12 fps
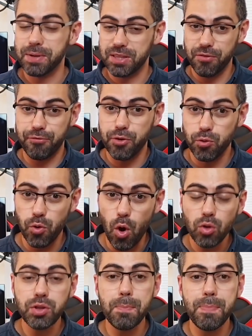but if you
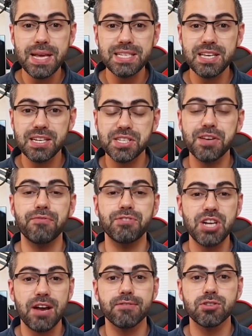know the basics of
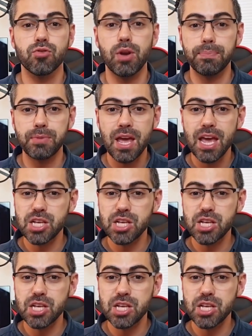JavaScript,